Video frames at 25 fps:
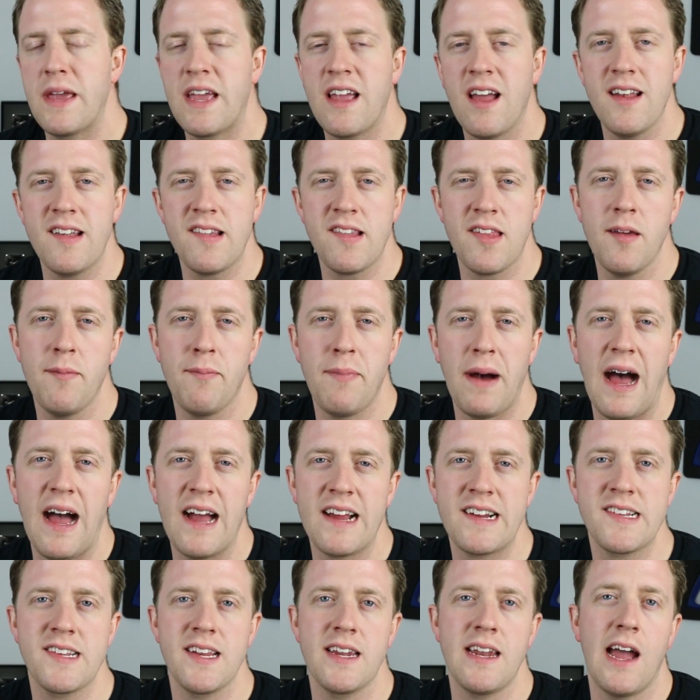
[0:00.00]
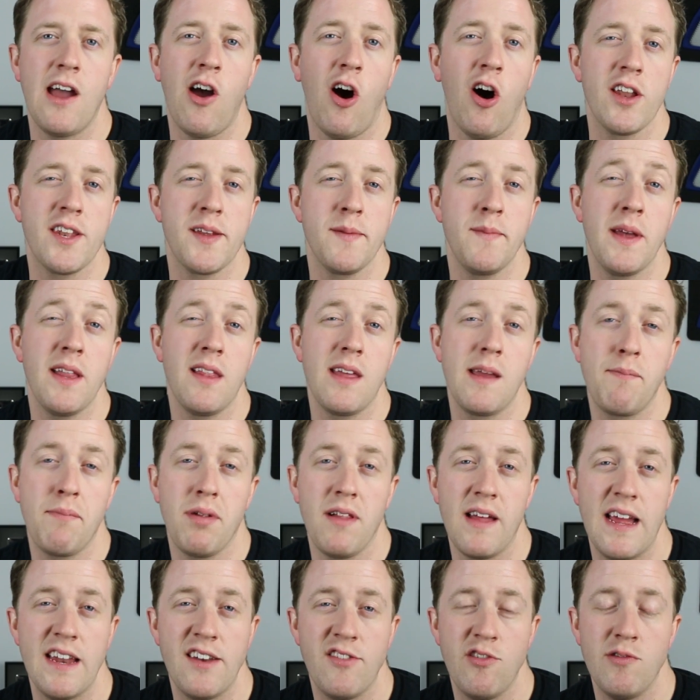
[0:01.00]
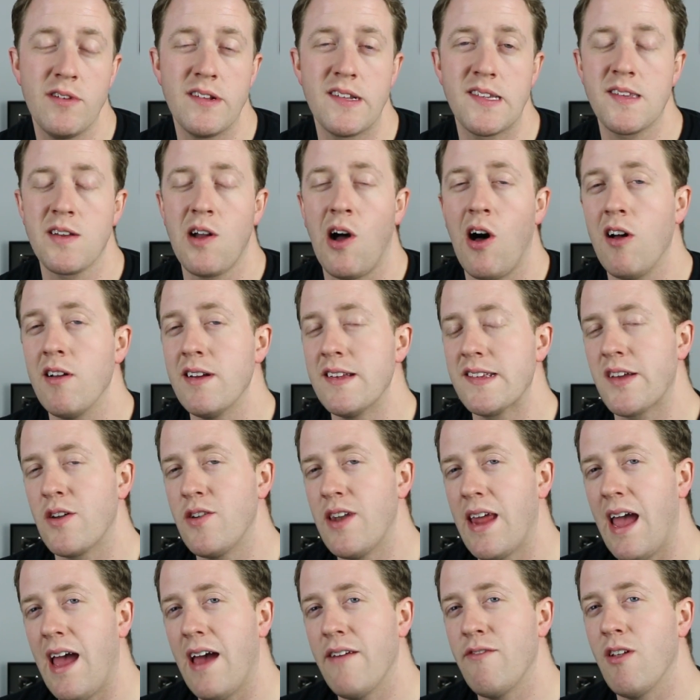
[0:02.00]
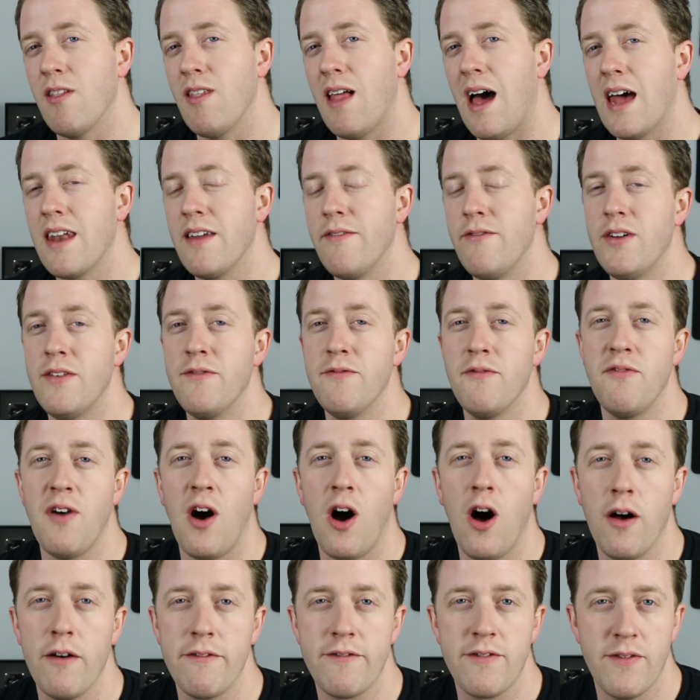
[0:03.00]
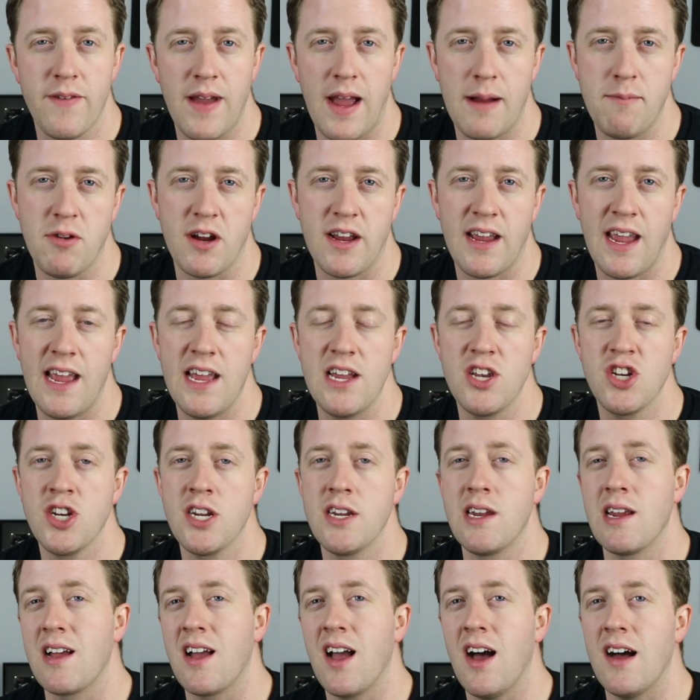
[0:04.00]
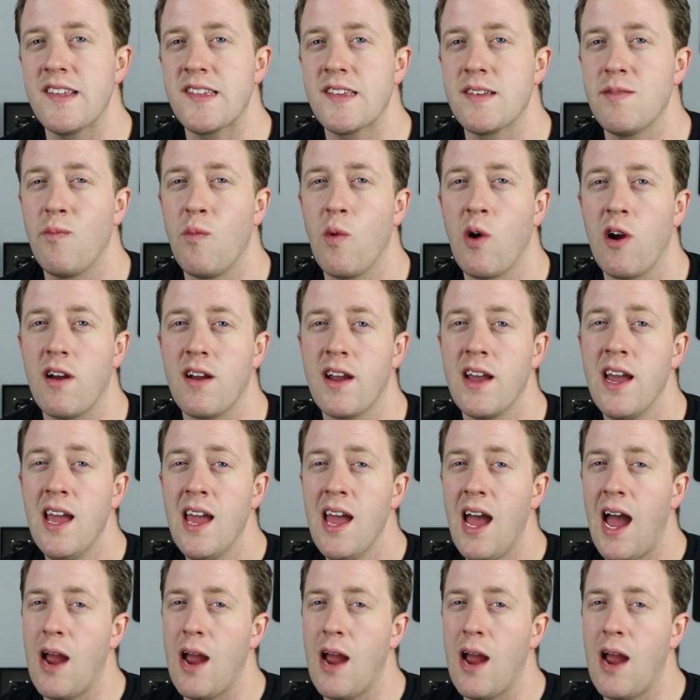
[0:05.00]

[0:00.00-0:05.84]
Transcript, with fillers: Because the box that I ultimately plan to install is gonna have a lot of involved fabrication and custom work,